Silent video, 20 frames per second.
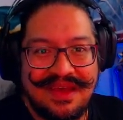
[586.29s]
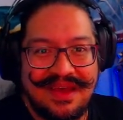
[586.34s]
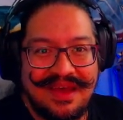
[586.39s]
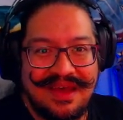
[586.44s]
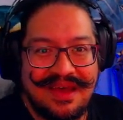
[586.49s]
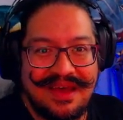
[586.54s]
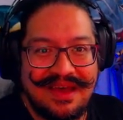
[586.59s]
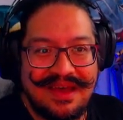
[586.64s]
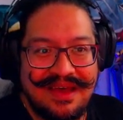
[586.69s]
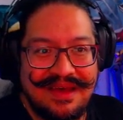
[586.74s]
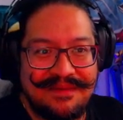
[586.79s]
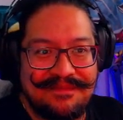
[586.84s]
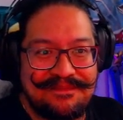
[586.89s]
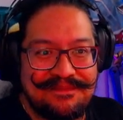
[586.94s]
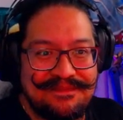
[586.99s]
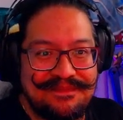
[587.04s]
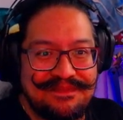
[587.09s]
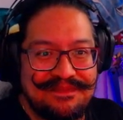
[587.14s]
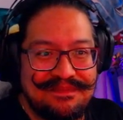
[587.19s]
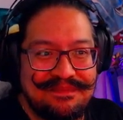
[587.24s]

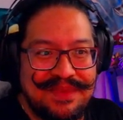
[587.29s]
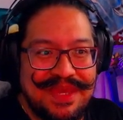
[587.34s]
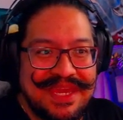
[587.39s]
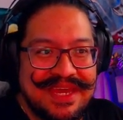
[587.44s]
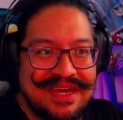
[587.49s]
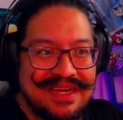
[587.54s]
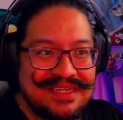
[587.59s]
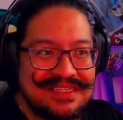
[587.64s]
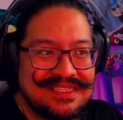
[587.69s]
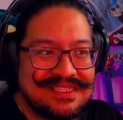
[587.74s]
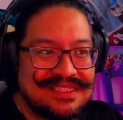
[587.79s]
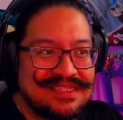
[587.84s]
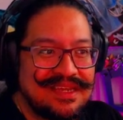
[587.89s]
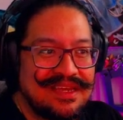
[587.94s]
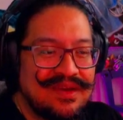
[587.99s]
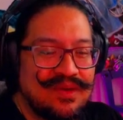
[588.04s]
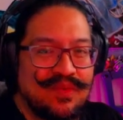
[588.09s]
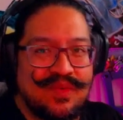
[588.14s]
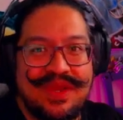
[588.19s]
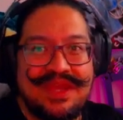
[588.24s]
um because
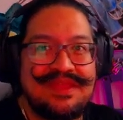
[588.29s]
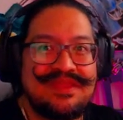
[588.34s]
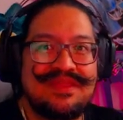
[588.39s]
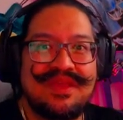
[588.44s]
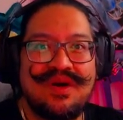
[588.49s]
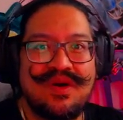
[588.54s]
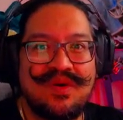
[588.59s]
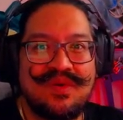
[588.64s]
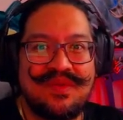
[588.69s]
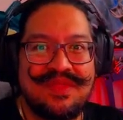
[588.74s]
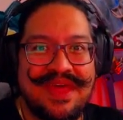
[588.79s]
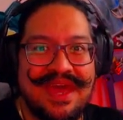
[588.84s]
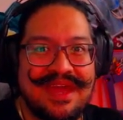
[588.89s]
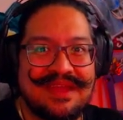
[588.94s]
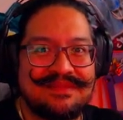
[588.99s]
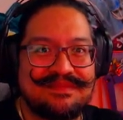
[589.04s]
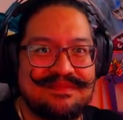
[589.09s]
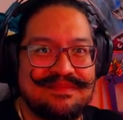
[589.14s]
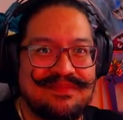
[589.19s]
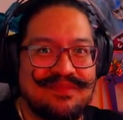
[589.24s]
we know
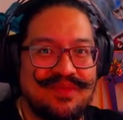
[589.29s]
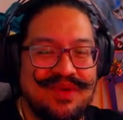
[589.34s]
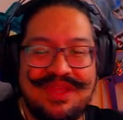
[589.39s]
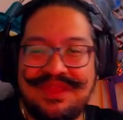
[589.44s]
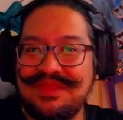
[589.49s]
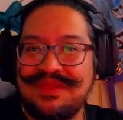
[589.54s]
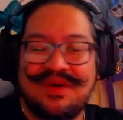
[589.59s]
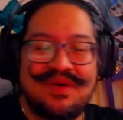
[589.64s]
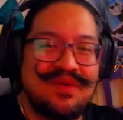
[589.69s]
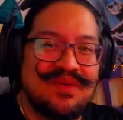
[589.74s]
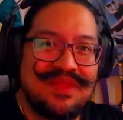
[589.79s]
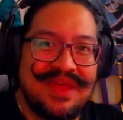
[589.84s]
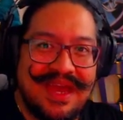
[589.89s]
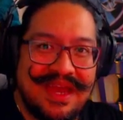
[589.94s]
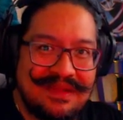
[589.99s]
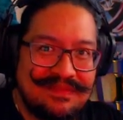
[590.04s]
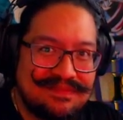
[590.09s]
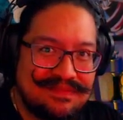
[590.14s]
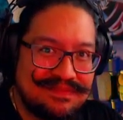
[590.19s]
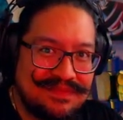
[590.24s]
that we know
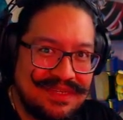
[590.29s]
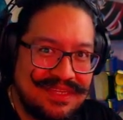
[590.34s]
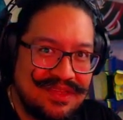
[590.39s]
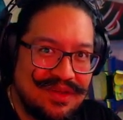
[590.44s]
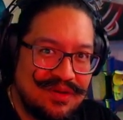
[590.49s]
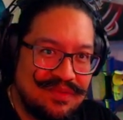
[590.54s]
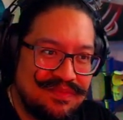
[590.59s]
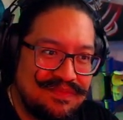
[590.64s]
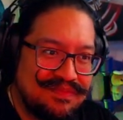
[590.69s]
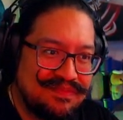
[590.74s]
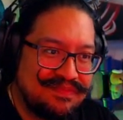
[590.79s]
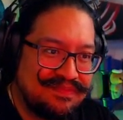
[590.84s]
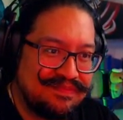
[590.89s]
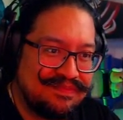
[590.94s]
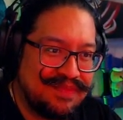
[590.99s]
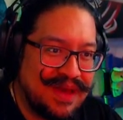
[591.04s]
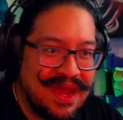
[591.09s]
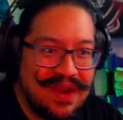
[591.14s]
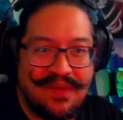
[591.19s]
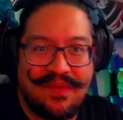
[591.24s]
that you know
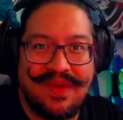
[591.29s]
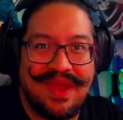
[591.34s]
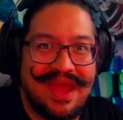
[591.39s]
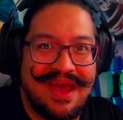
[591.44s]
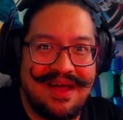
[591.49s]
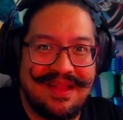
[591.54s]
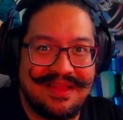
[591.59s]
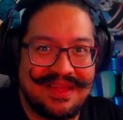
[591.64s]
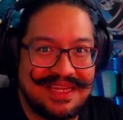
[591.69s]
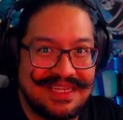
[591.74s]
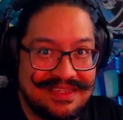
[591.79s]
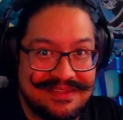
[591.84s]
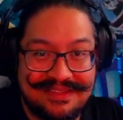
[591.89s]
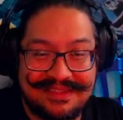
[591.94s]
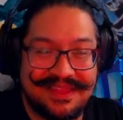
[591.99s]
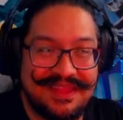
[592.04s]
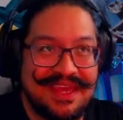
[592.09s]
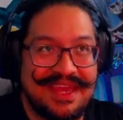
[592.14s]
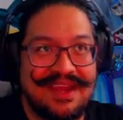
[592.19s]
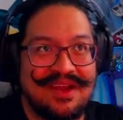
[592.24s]
Battle Royale
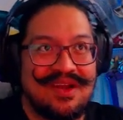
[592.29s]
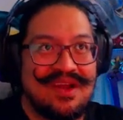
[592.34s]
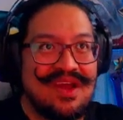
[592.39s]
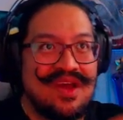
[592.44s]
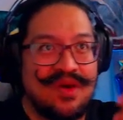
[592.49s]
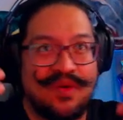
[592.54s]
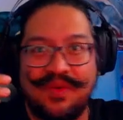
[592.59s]
is there.